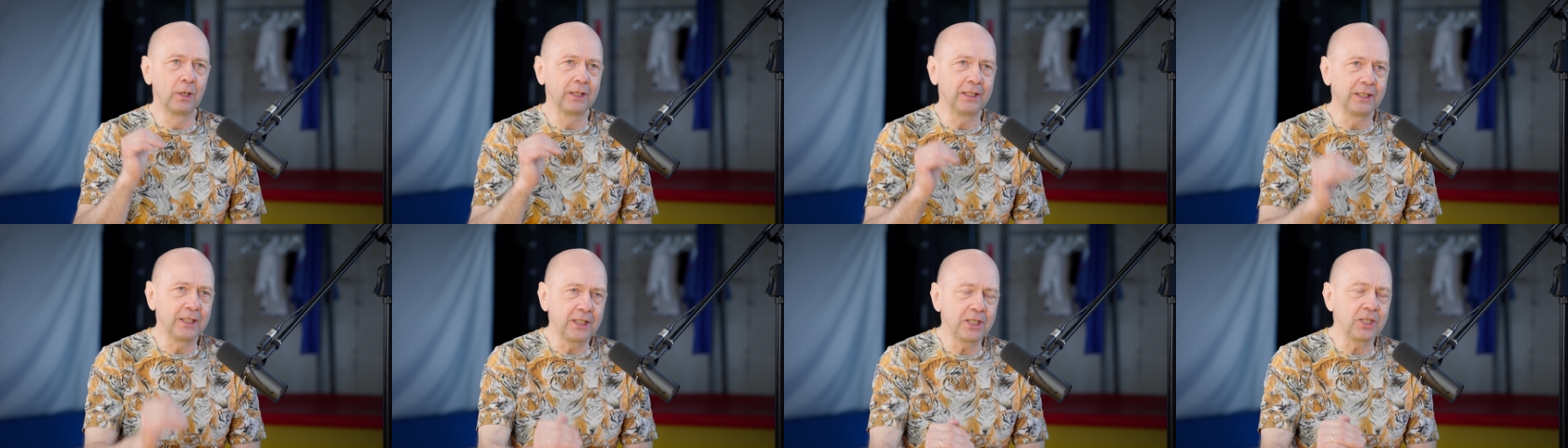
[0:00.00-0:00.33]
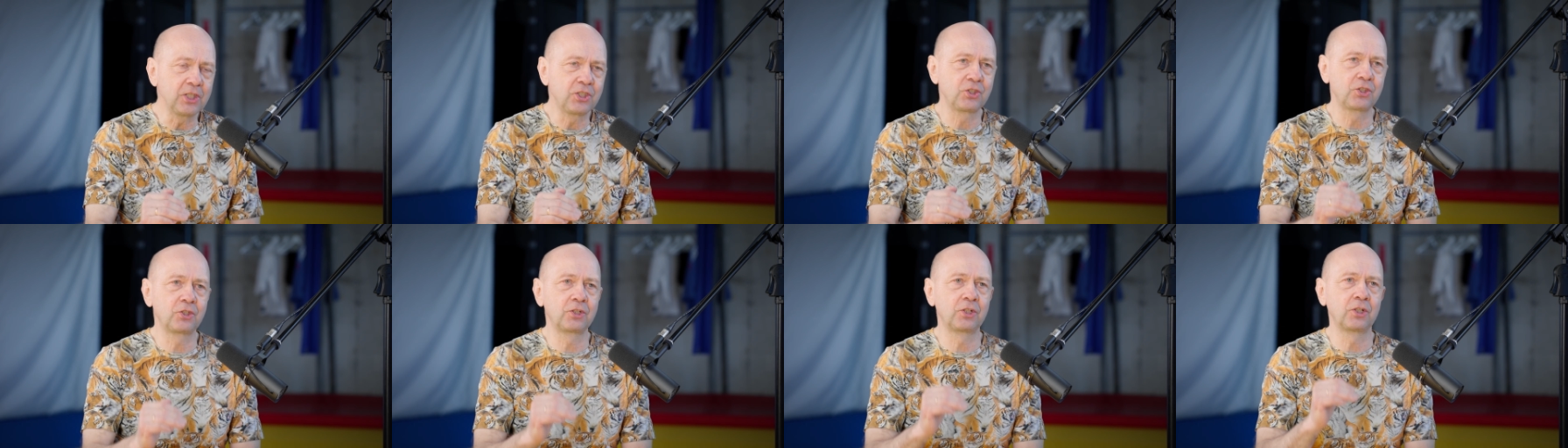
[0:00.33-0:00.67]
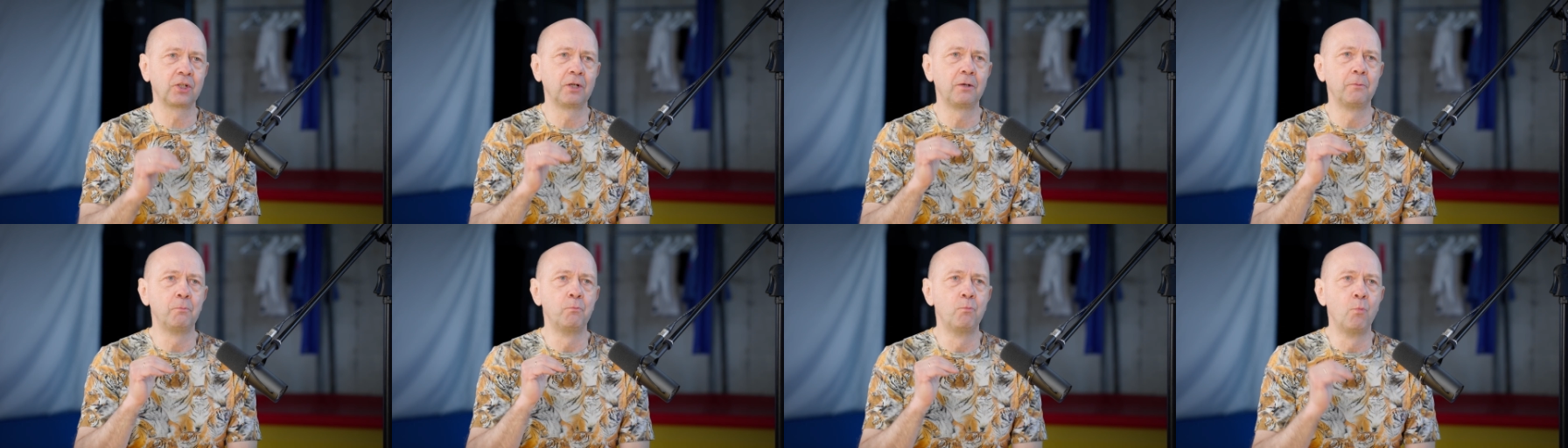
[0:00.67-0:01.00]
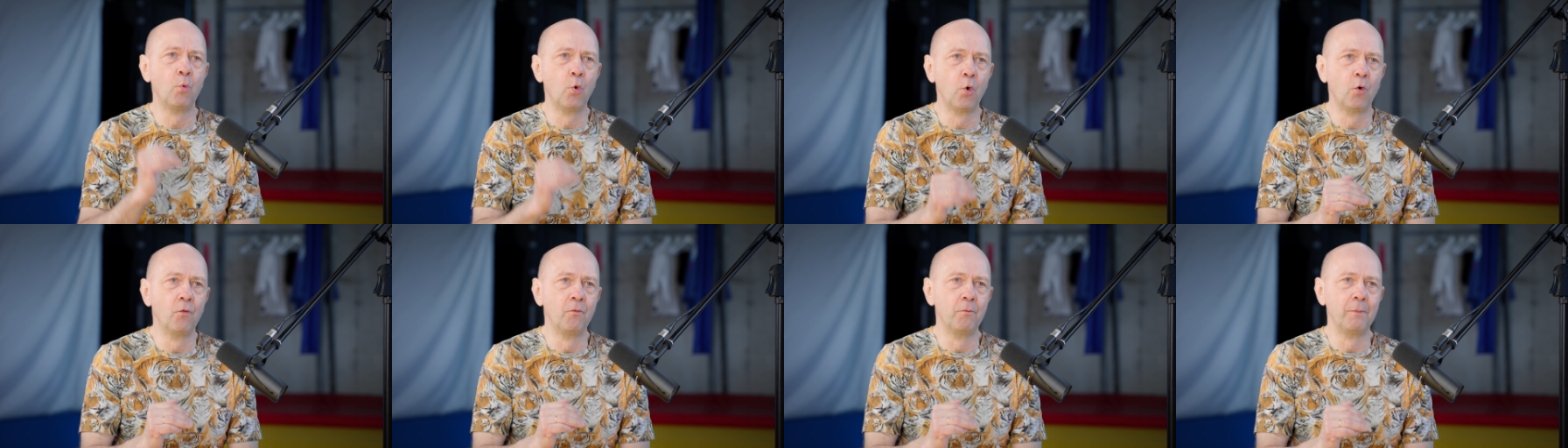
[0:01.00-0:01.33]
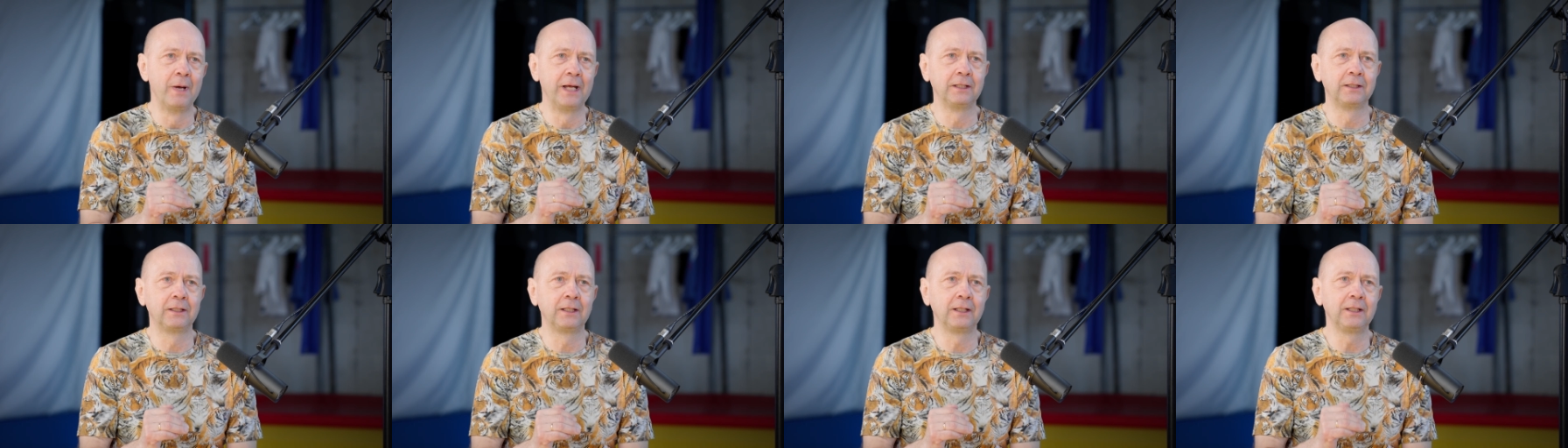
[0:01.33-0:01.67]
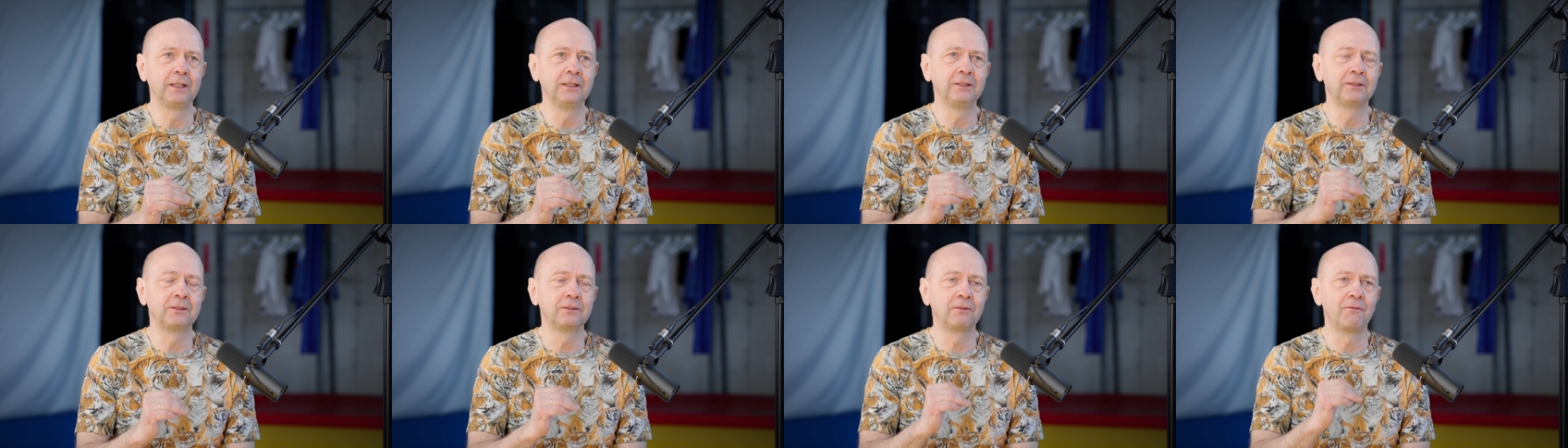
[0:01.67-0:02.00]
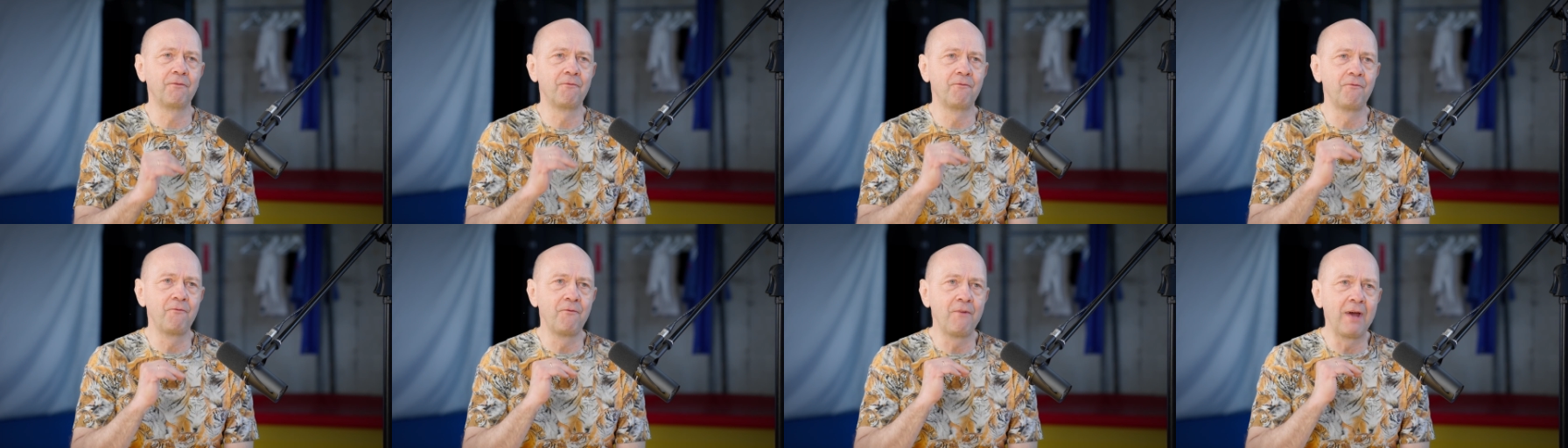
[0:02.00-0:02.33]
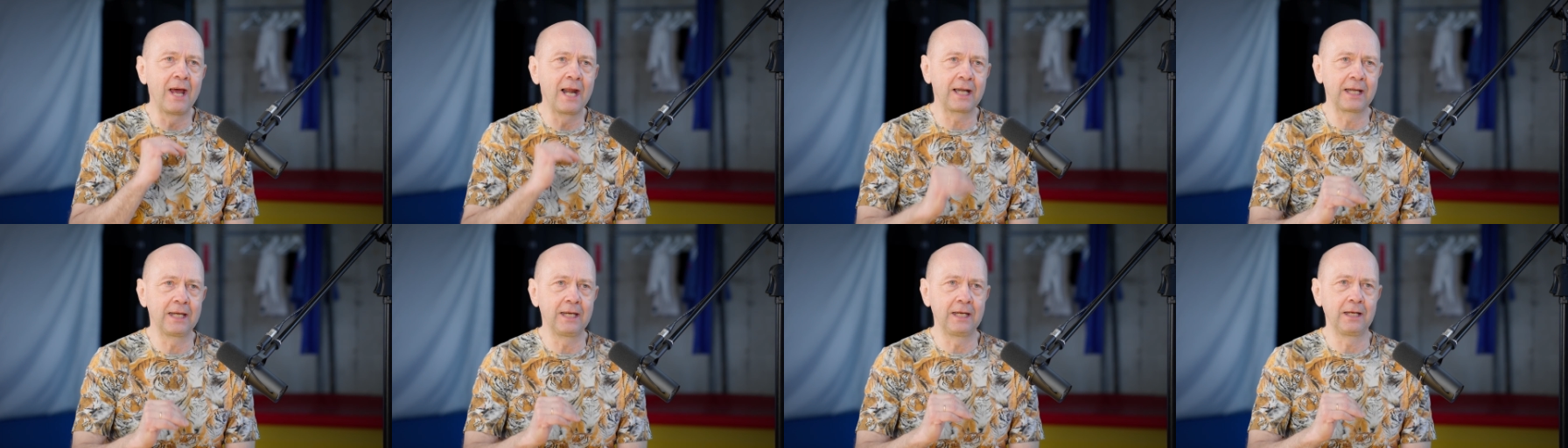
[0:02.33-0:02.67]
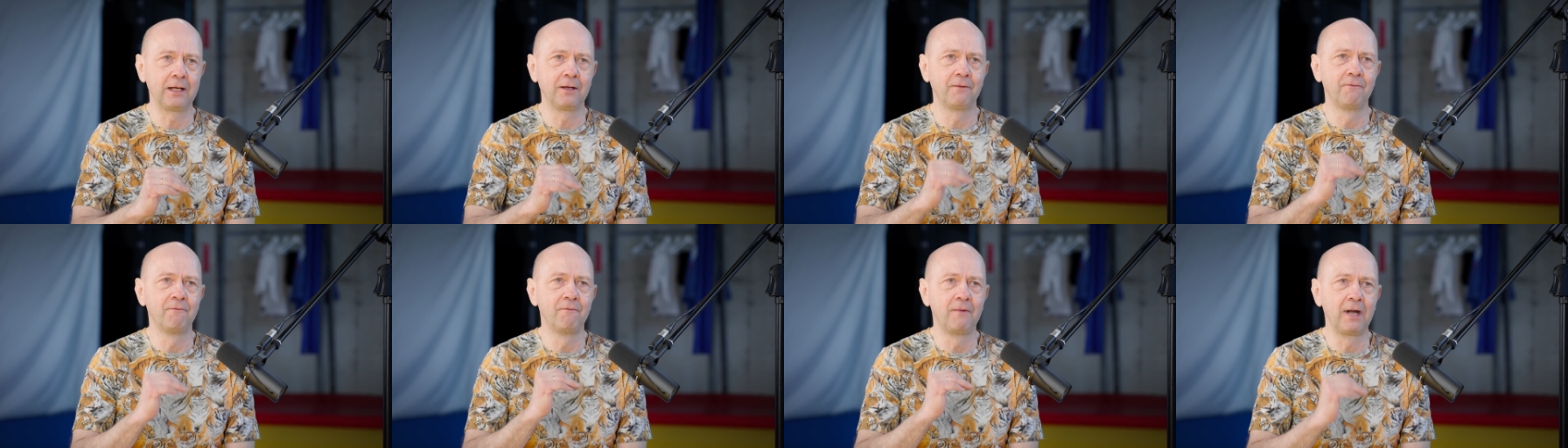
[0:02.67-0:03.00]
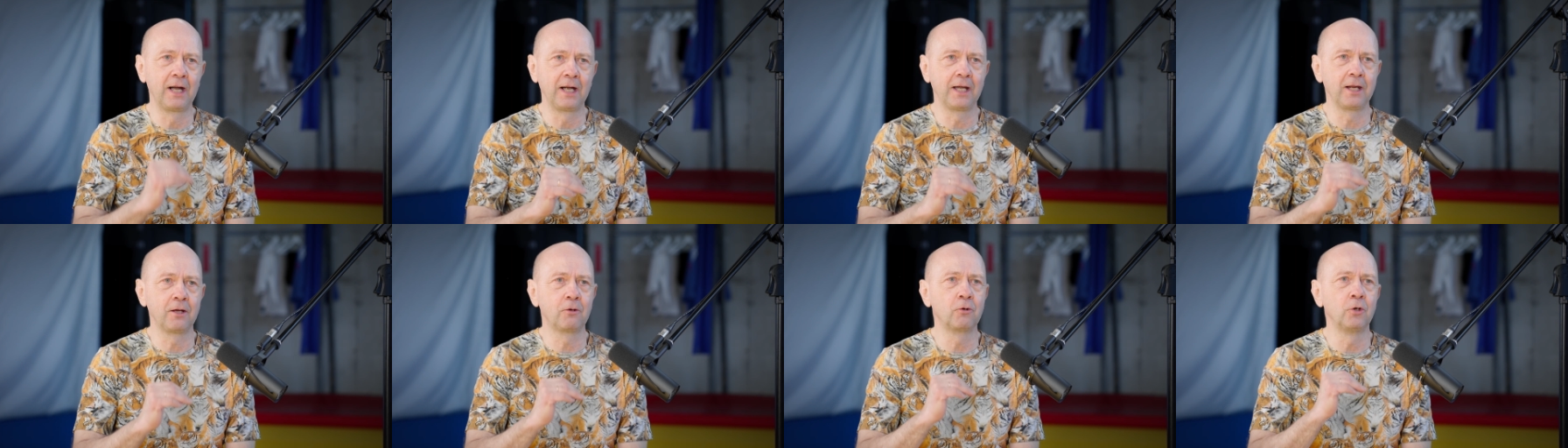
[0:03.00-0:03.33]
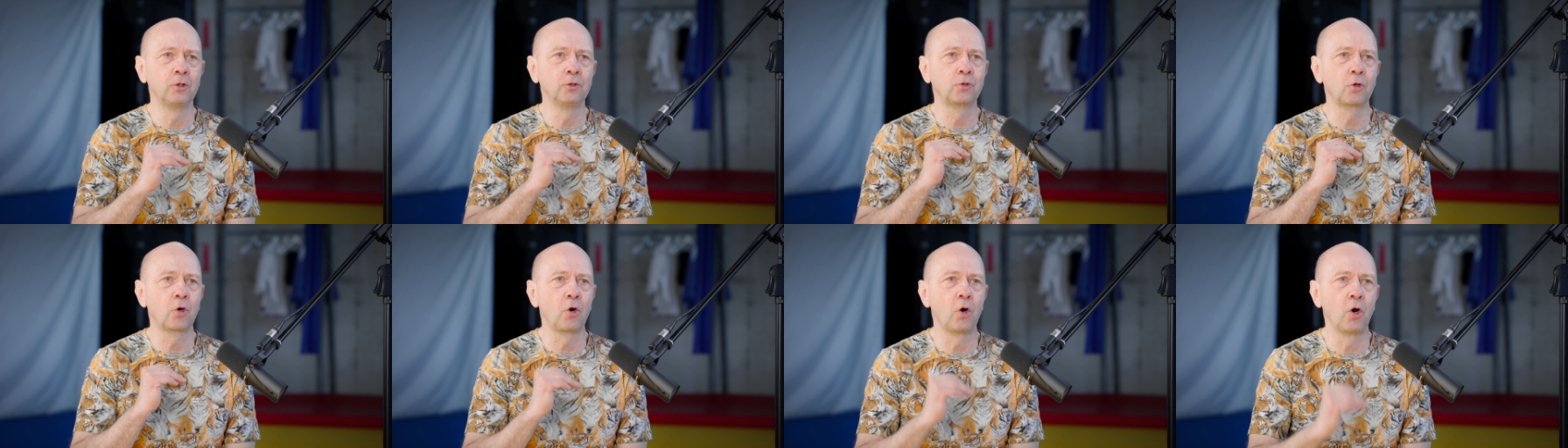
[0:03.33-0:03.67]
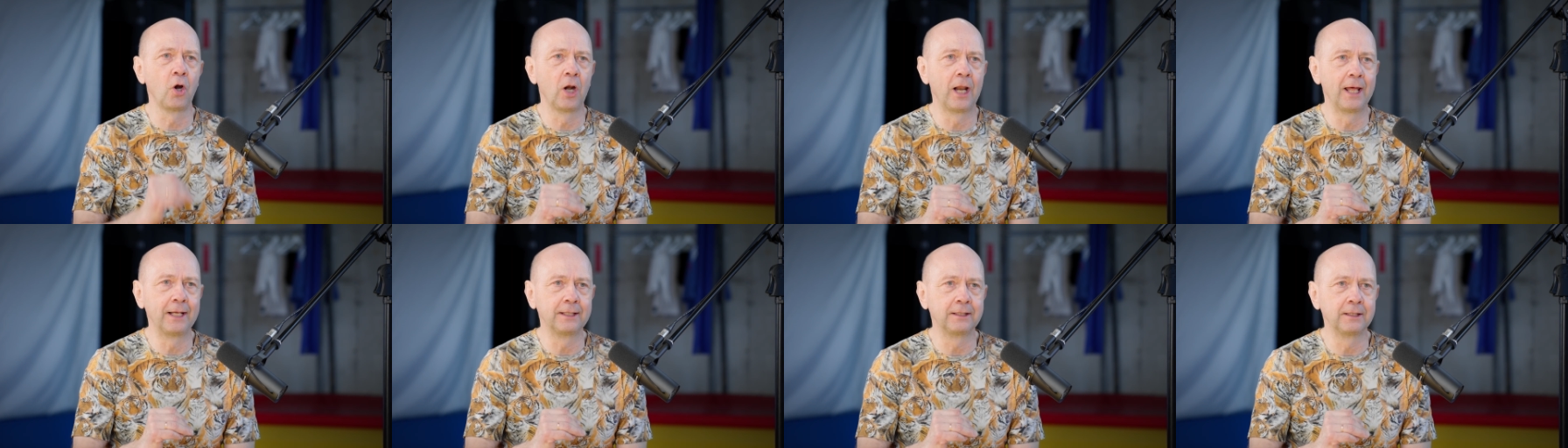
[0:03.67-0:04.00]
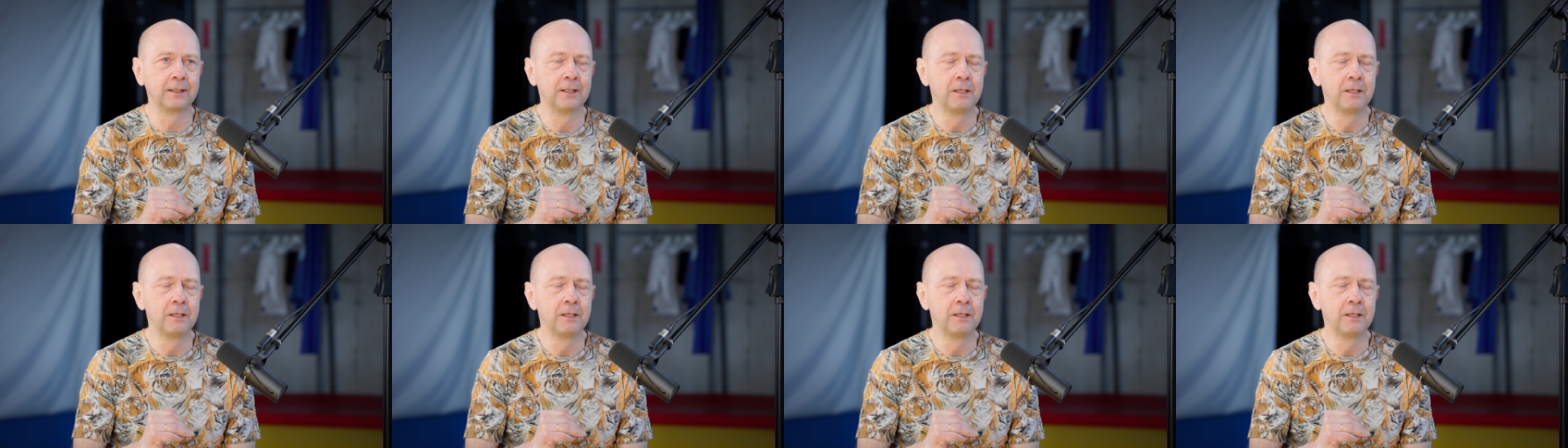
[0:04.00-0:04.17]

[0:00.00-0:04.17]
each movement is very very controlled